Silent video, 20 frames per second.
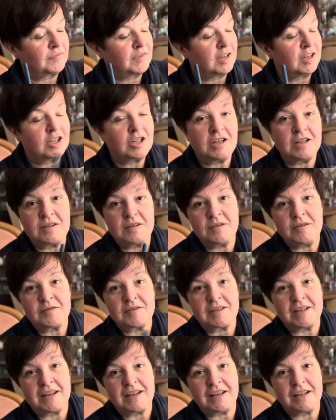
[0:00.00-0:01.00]
she's
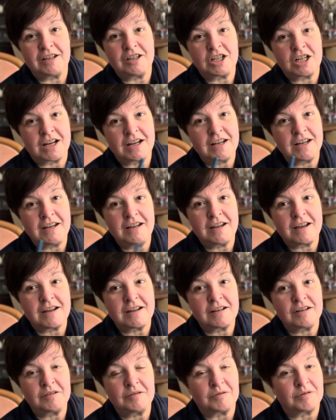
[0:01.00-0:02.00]
using chunky
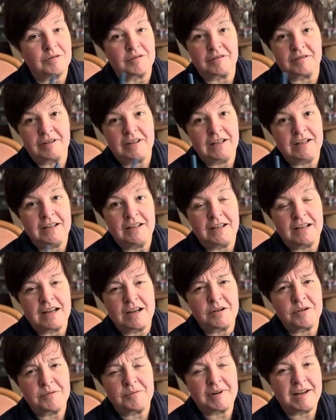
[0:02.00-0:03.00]
yarn or
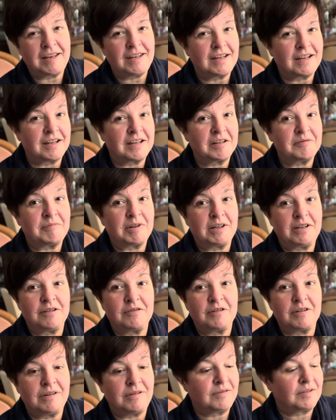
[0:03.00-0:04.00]
Aran weight yarn, but you
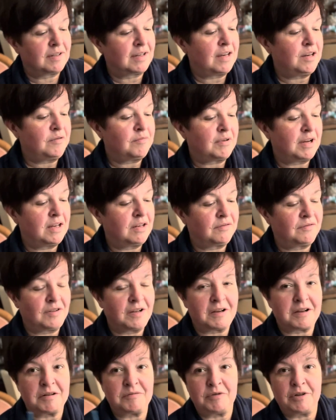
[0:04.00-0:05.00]
can use any weight of
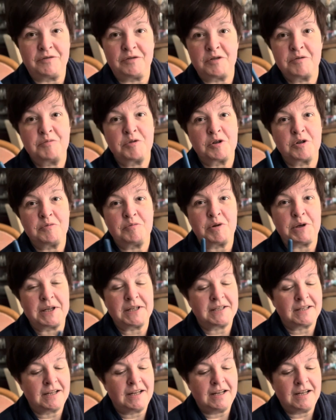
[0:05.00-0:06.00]
yarn with the appropriate
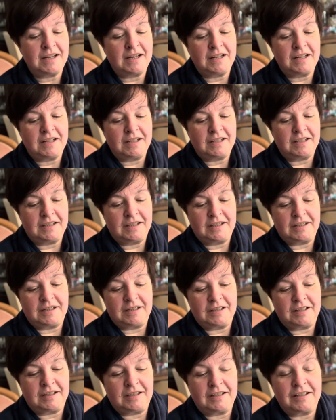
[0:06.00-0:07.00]

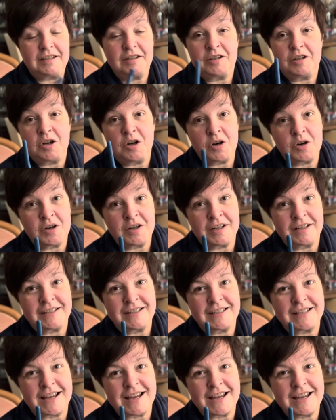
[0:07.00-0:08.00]
hook
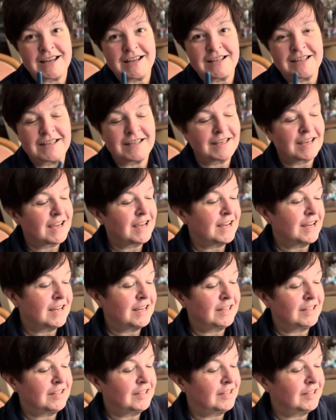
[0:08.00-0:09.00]
size,
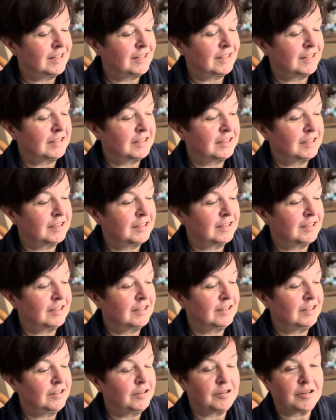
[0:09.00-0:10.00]
and
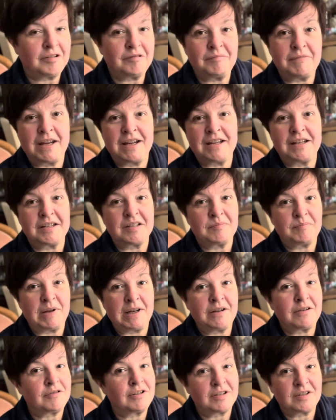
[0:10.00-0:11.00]
you can make it as
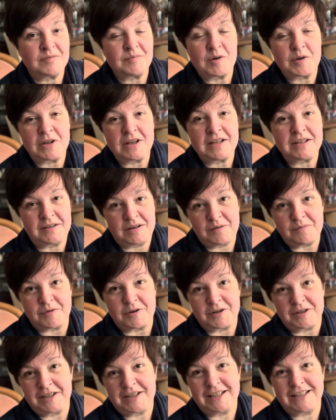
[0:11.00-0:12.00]
big or as small as you
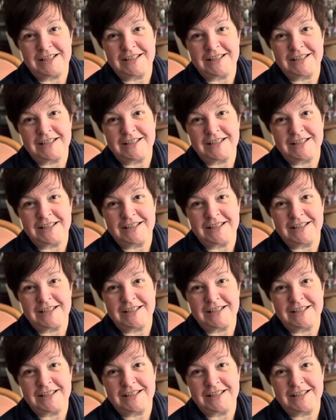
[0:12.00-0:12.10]
want.